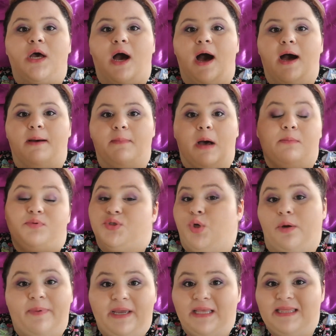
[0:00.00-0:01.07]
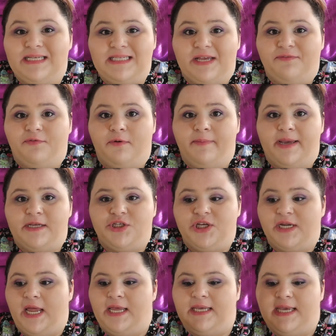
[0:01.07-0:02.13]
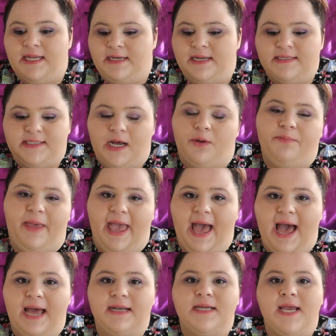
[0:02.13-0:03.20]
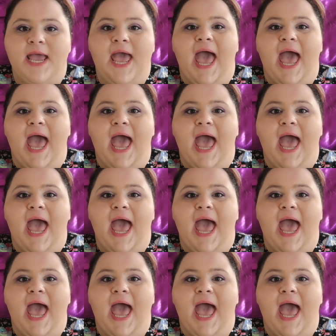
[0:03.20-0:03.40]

absorbing this information and getting it down pat,